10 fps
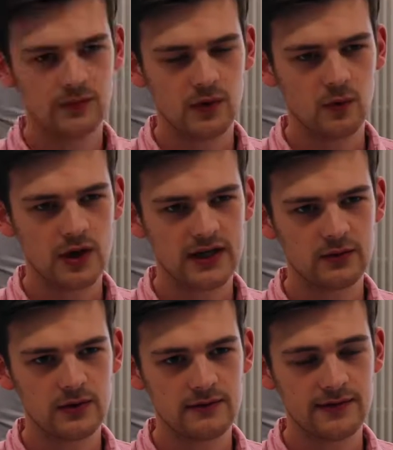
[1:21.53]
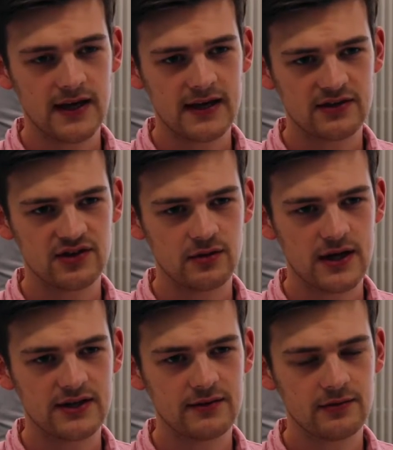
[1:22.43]
Working with the ASU Air
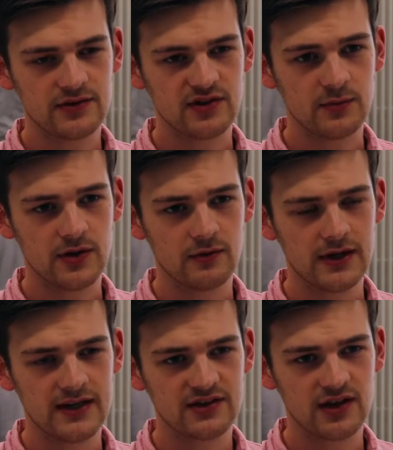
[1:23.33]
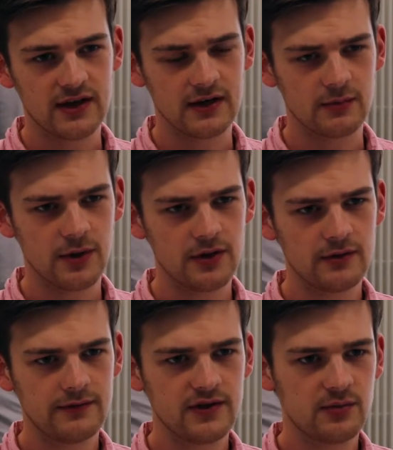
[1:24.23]
Devils has been a really exciting component of
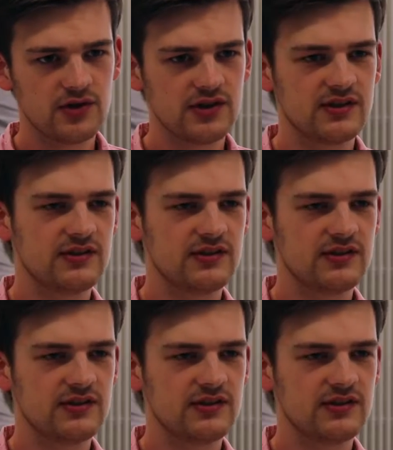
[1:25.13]
this project.